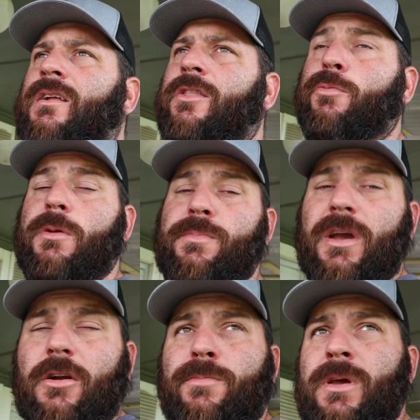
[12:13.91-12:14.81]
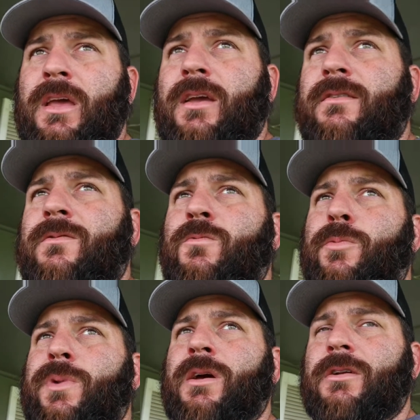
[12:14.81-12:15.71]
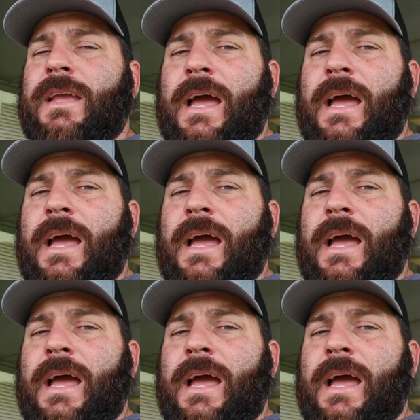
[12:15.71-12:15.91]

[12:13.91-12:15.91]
They'll be bigger pigs. We'll be able to